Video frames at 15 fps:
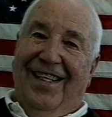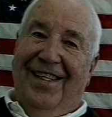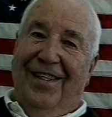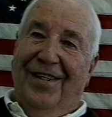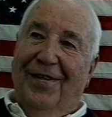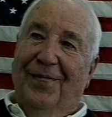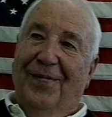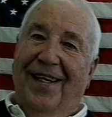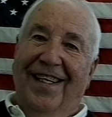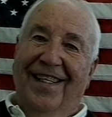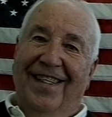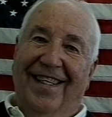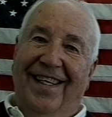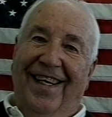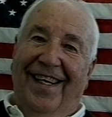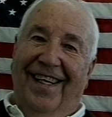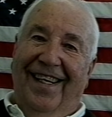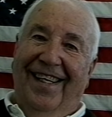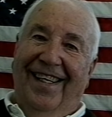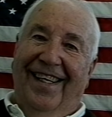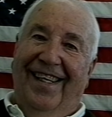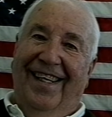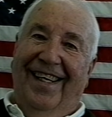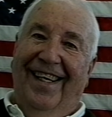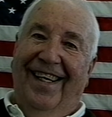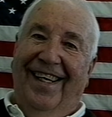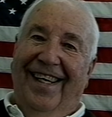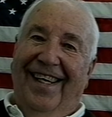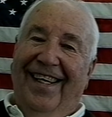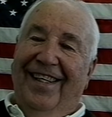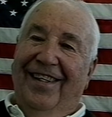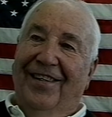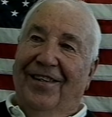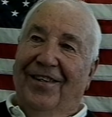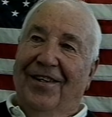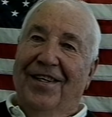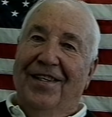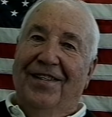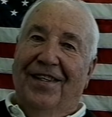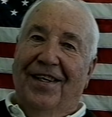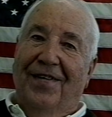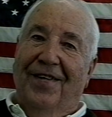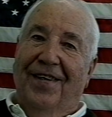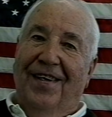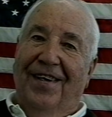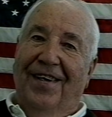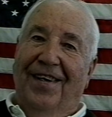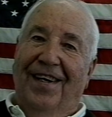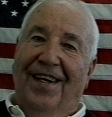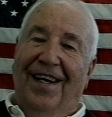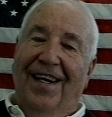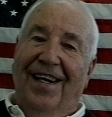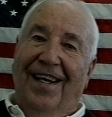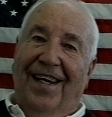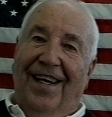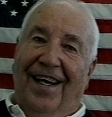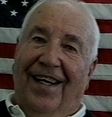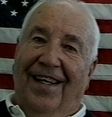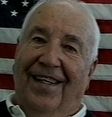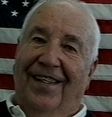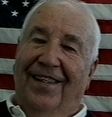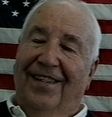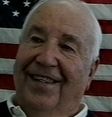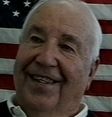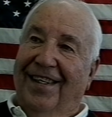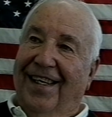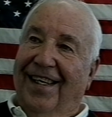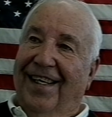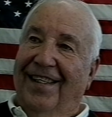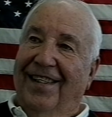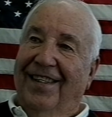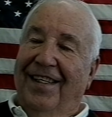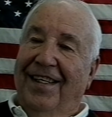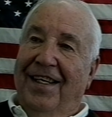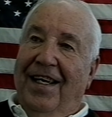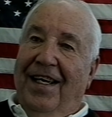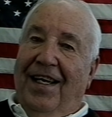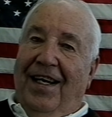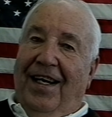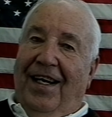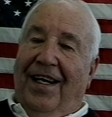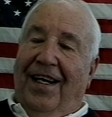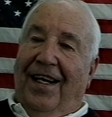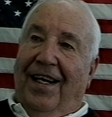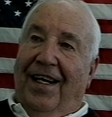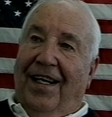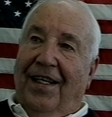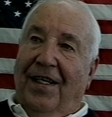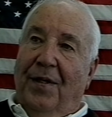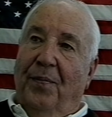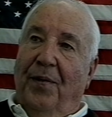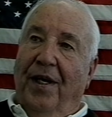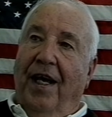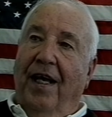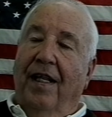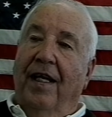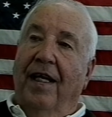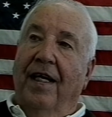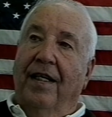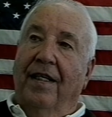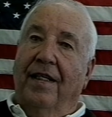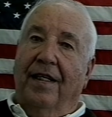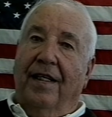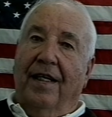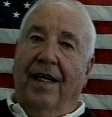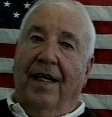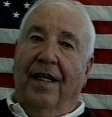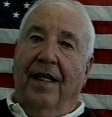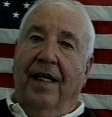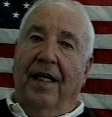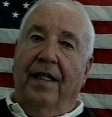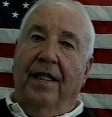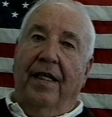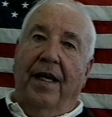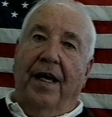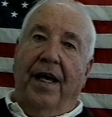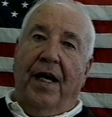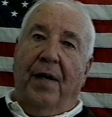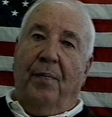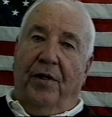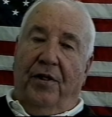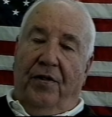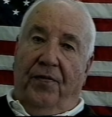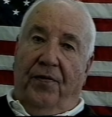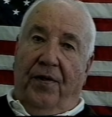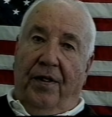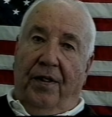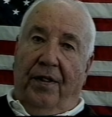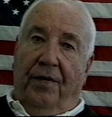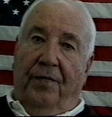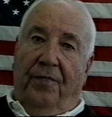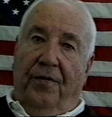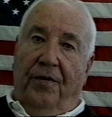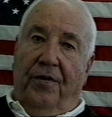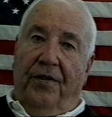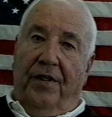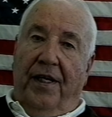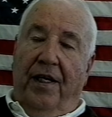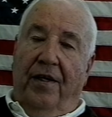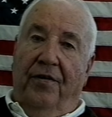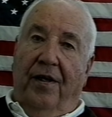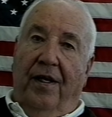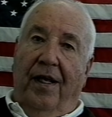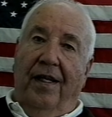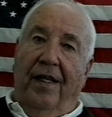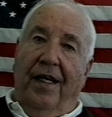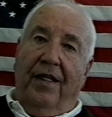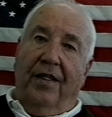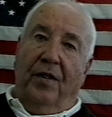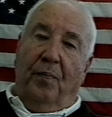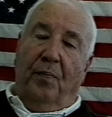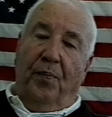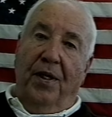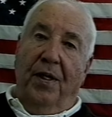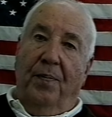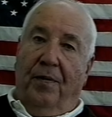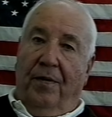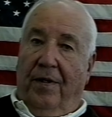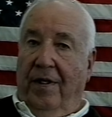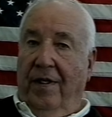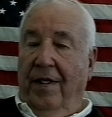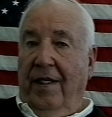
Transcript: can you imagine that? I can. It's very close to my Thirty-seven hundred and eighty dollars. Gosh, uh, but I liked I like the atmosphere at the First National. I like the people